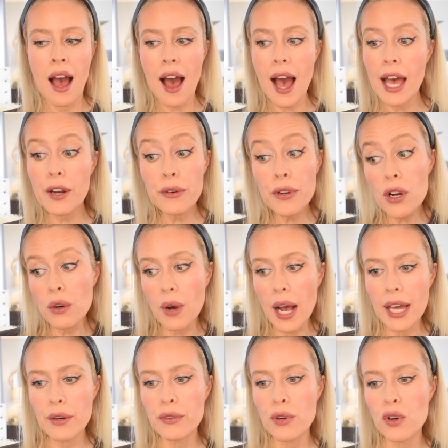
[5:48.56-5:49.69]
I don't know.
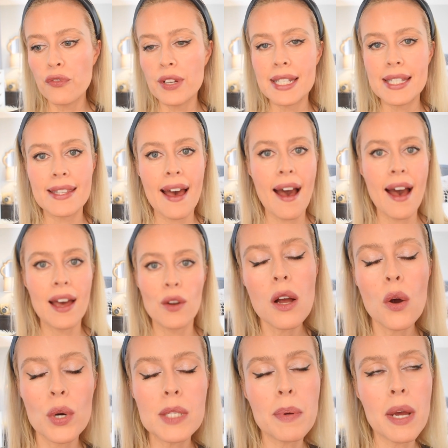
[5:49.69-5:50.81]
I don't know if it's that,
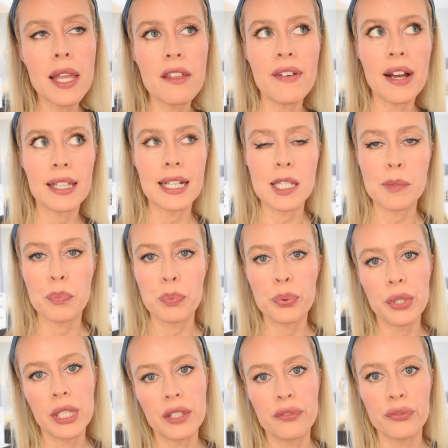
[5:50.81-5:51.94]
or it's probably the fact that it's
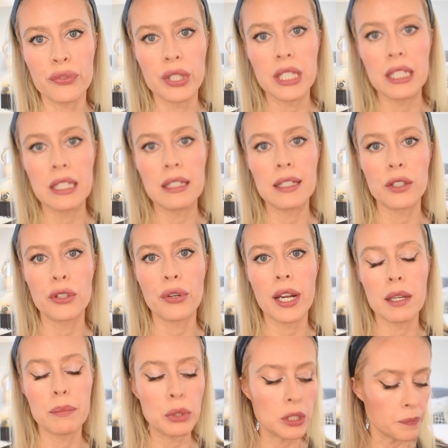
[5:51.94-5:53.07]
pretty freaking
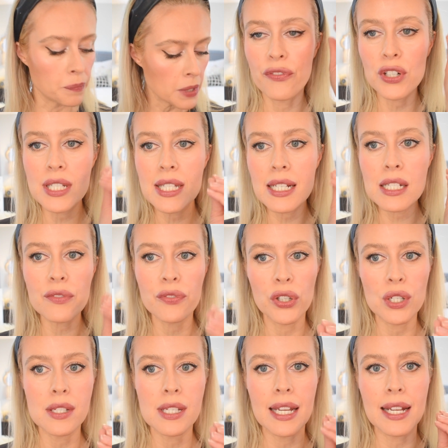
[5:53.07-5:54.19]
incredible. First things
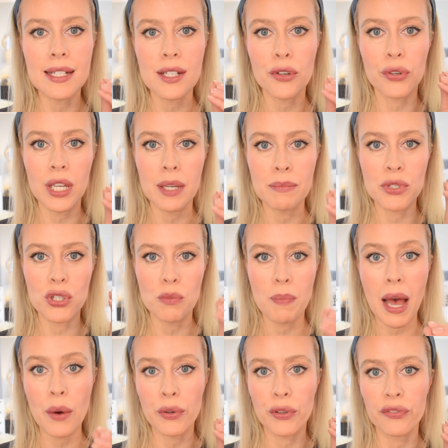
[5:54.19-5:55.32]
first, it is a cream to
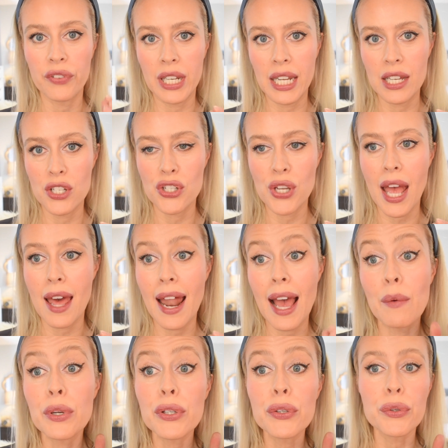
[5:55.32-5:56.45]
powder finish, and I
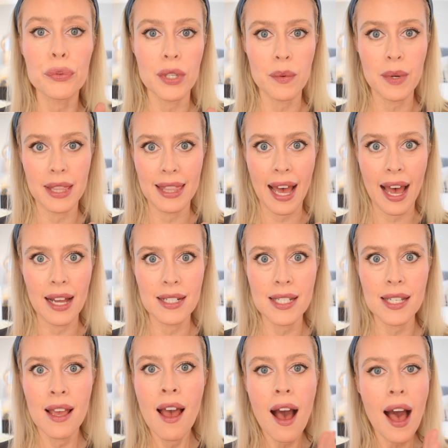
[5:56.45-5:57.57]
would agree with that.
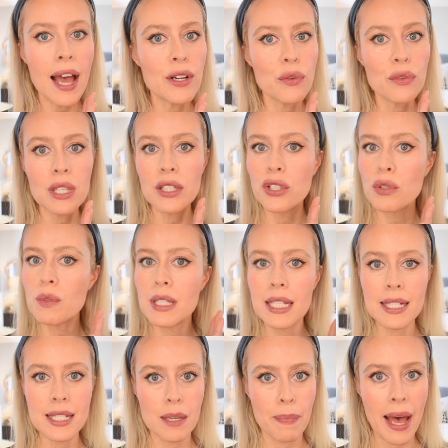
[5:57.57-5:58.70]
I don't think you
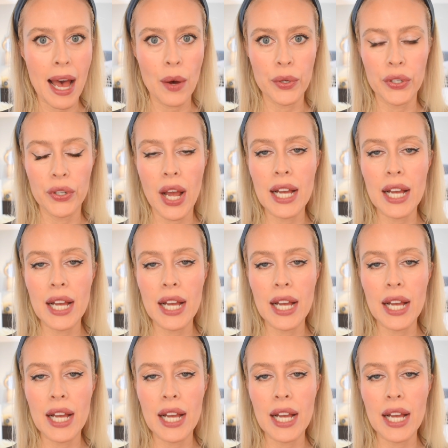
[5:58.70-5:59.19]
need to powder.